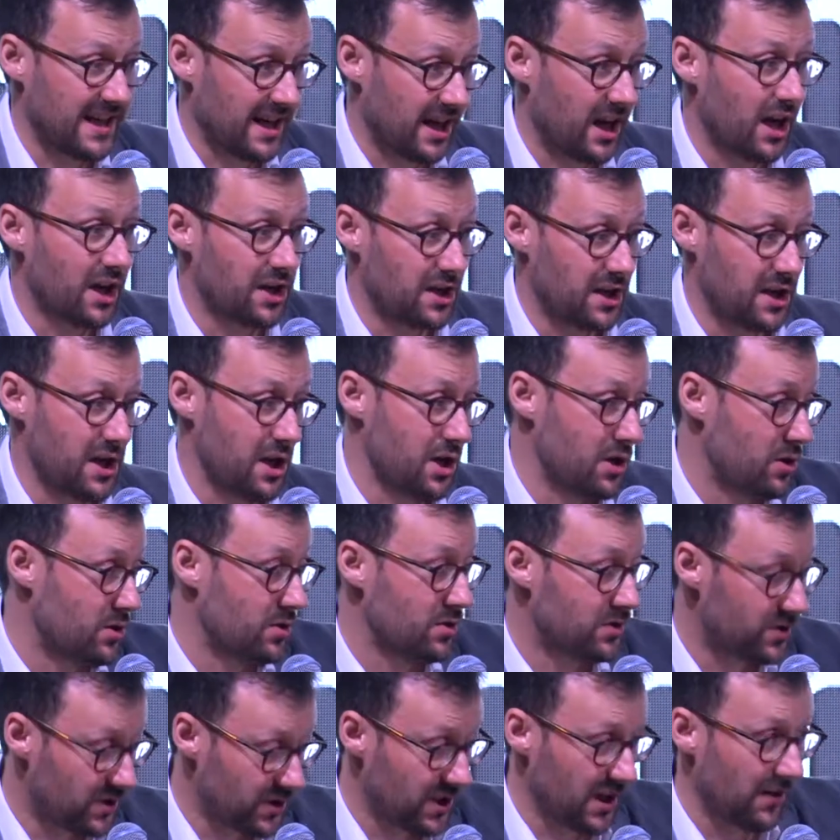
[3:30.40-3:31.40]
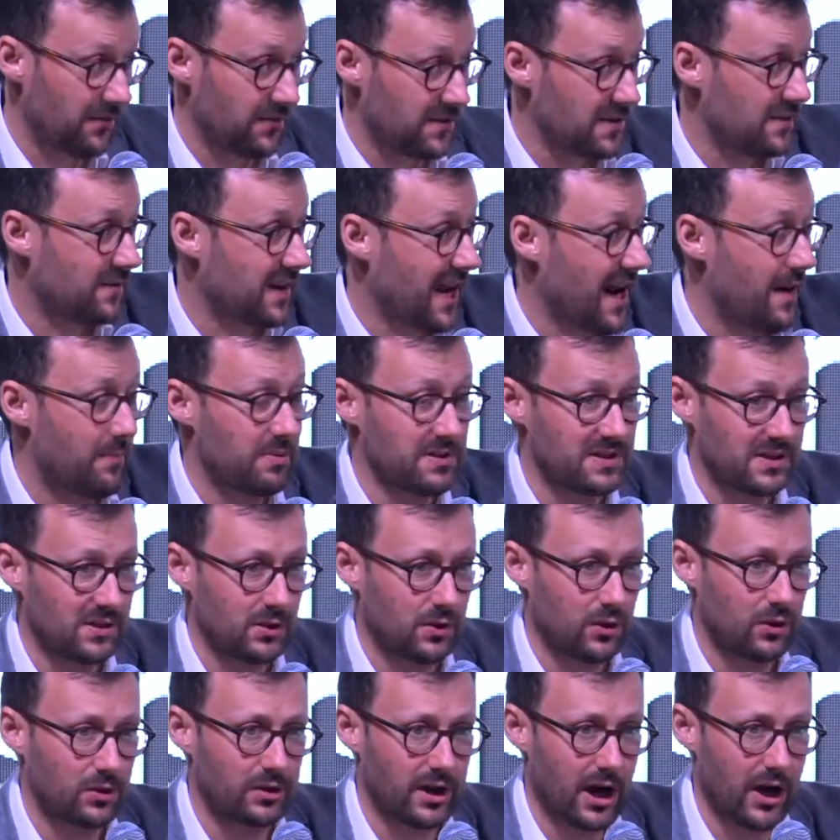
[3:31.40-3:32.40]
seeing a huge shift of
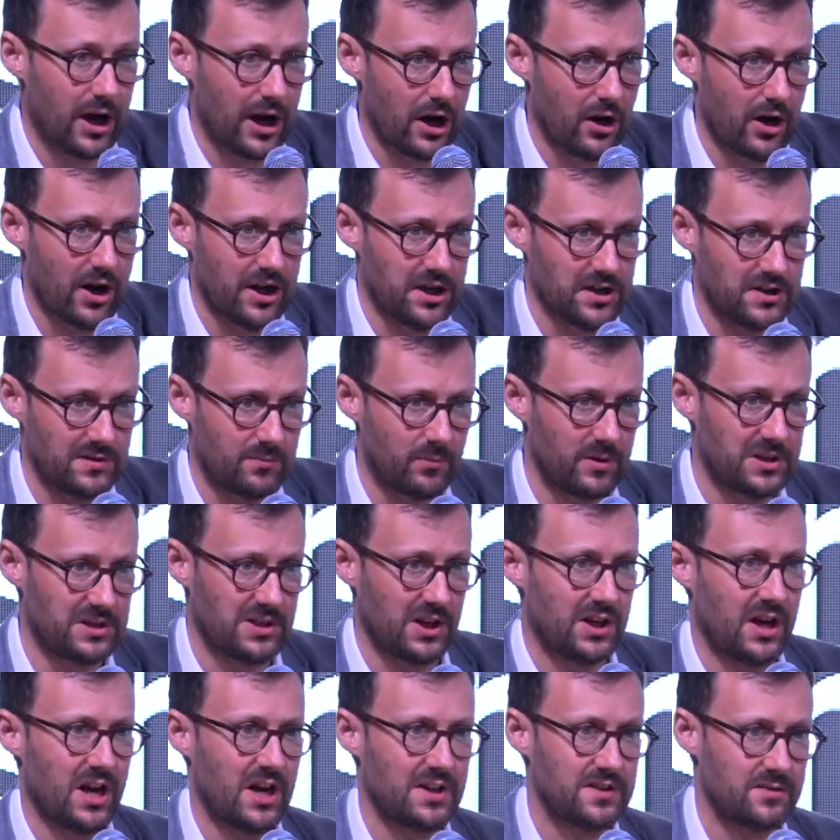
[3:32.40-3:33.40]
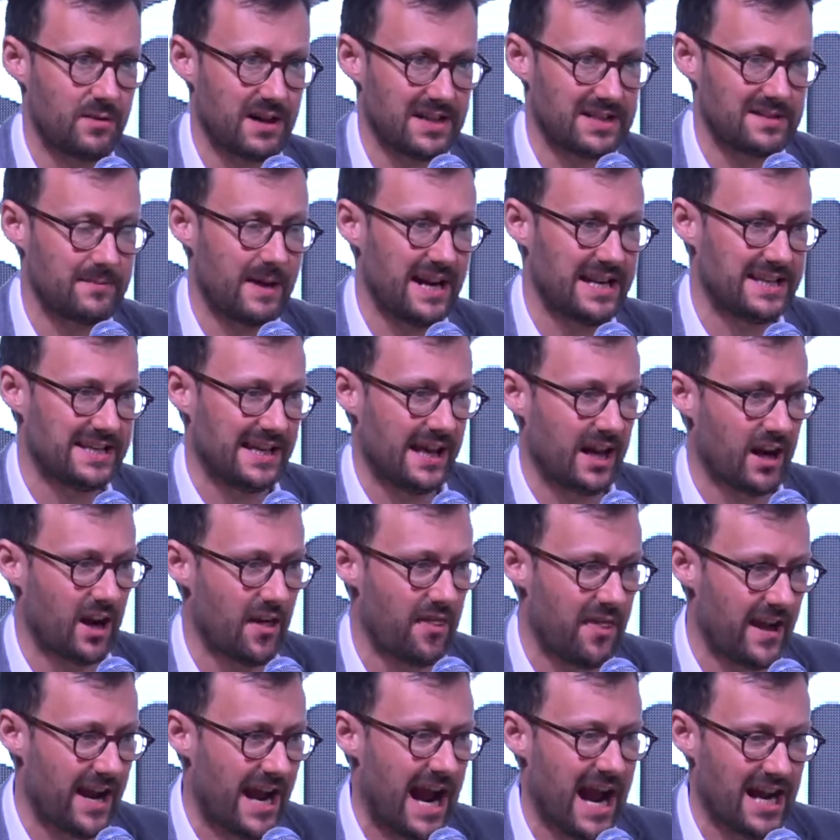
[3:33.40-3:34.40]
capital going on. We shouldn't underestimate it. And
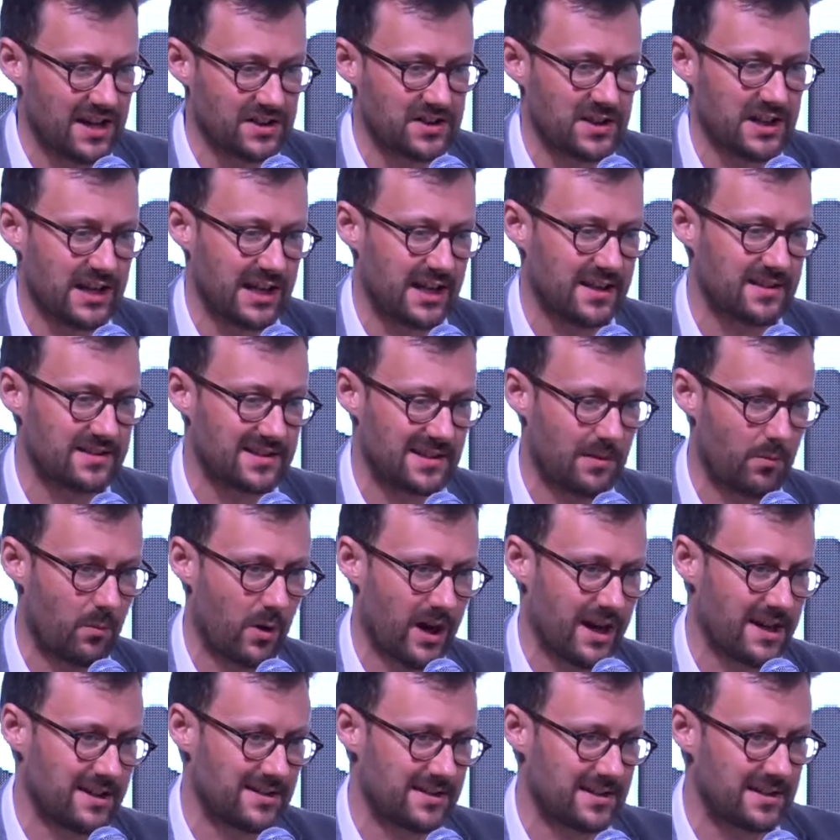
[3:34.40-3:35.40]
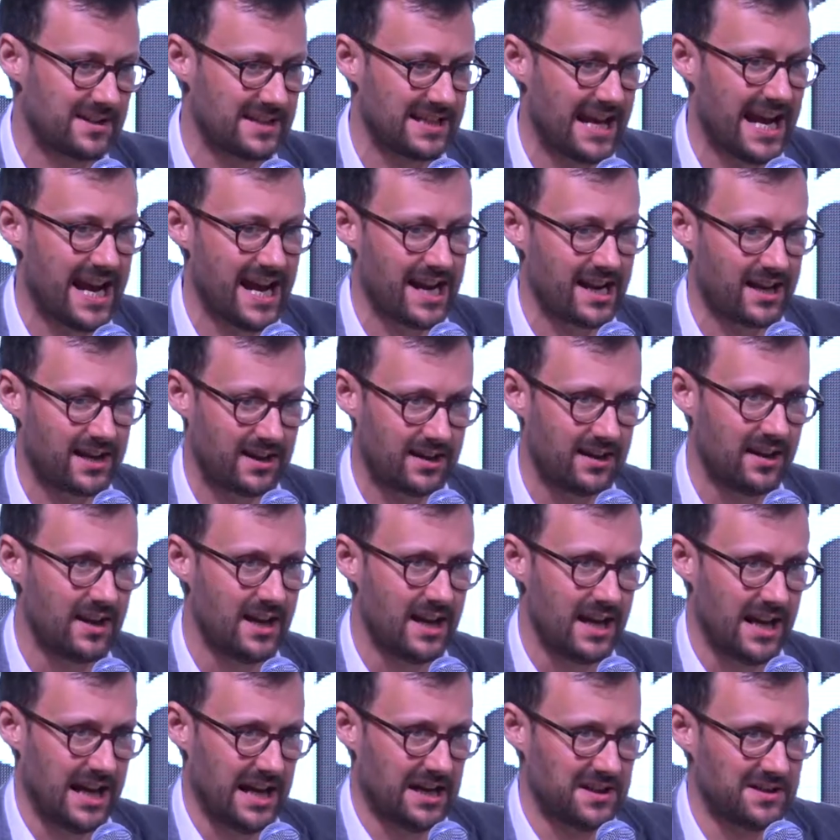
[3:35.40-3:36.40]
I think actually in some ways the tech
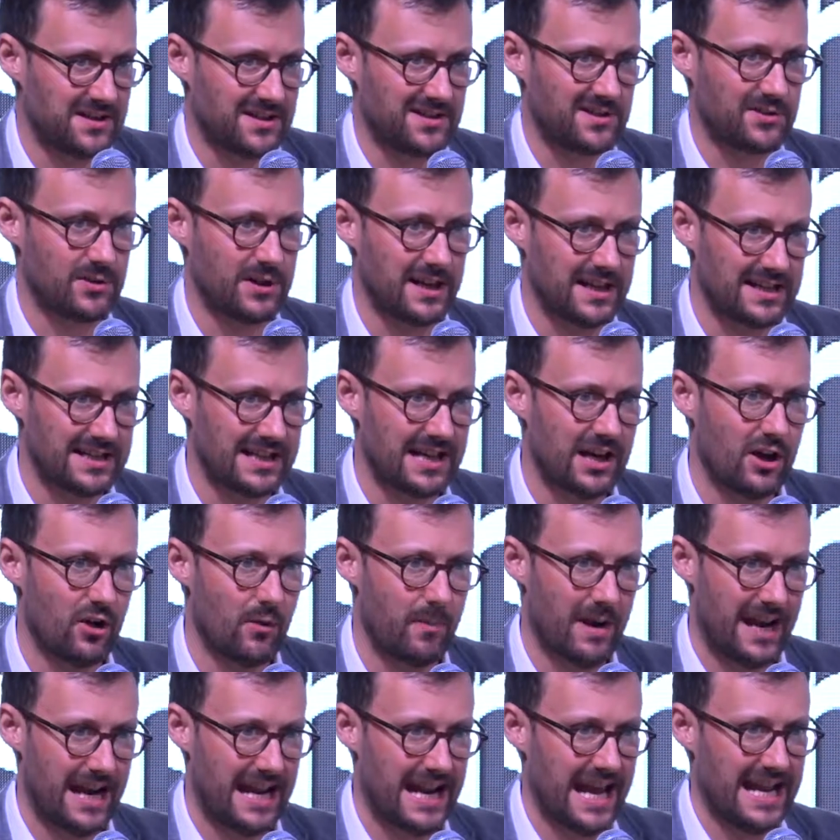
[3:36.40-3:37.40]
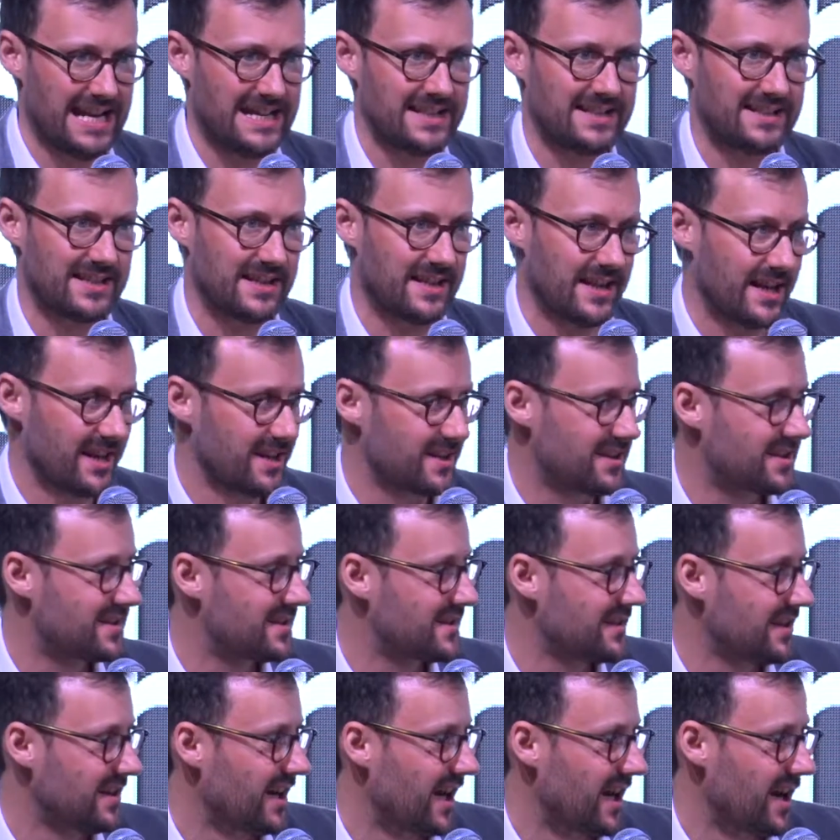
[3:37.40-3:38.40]
industry is a little bit late to
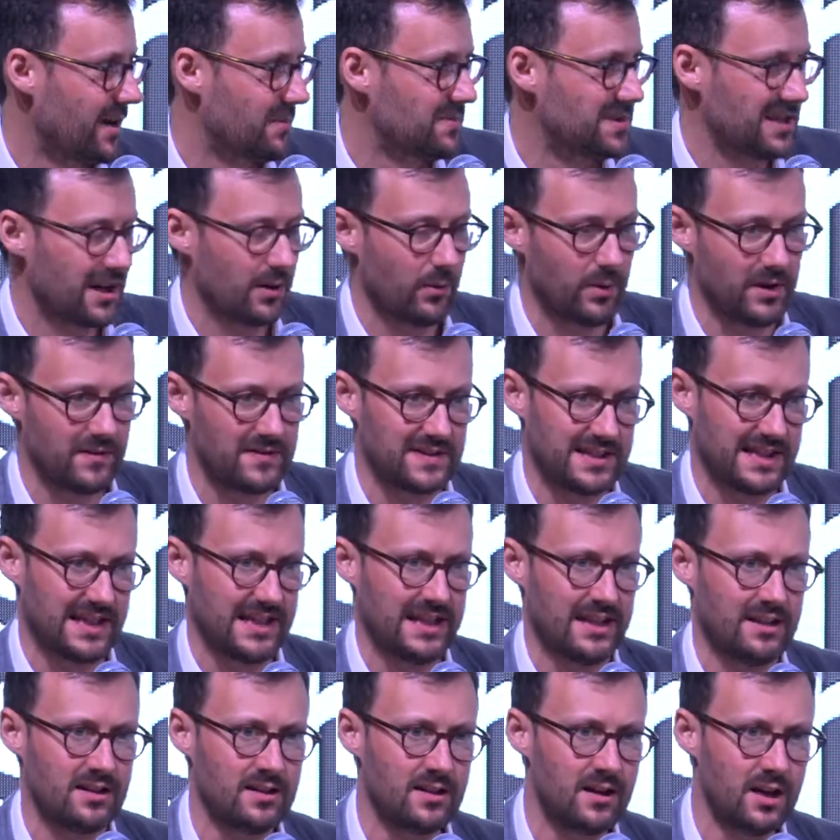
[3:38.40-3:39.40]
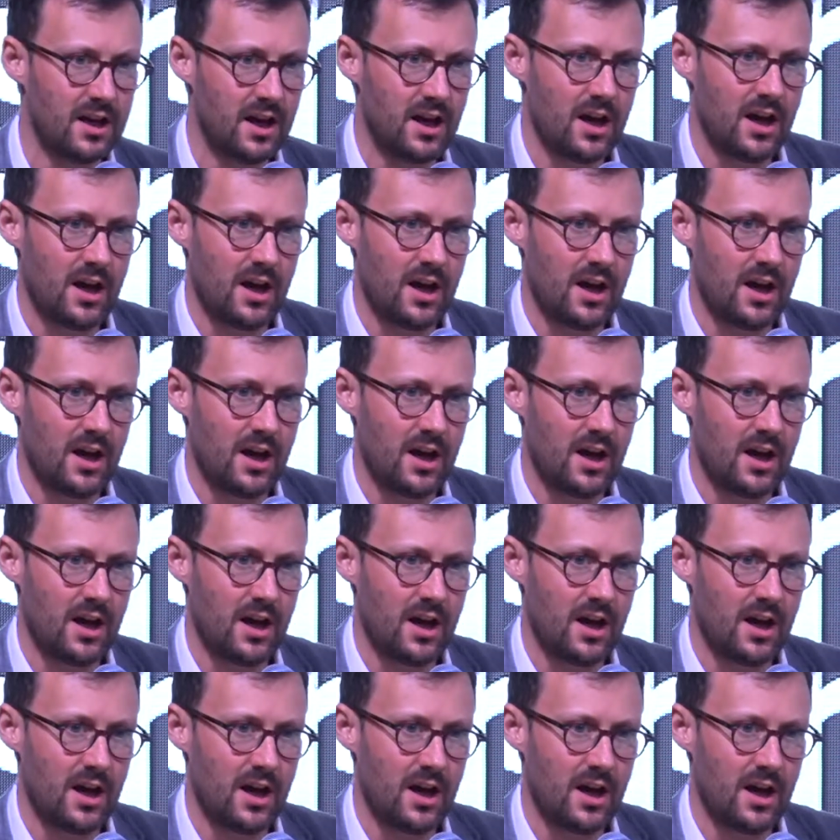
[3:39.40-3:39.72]
this. So we've seen